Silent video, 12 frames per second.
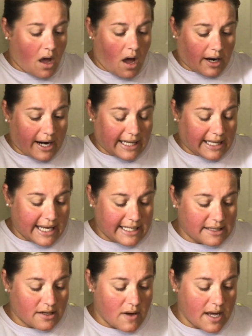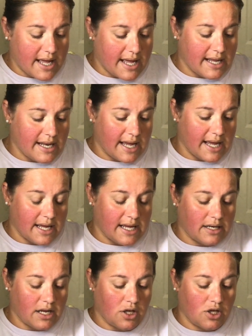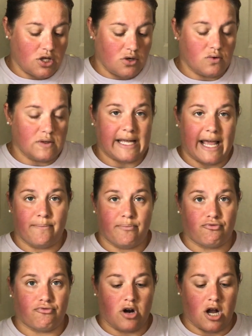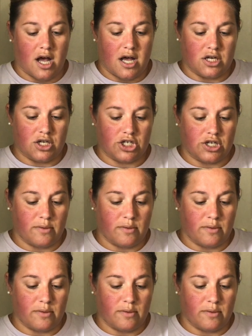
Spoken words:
All right, let's go ahead and use a brush.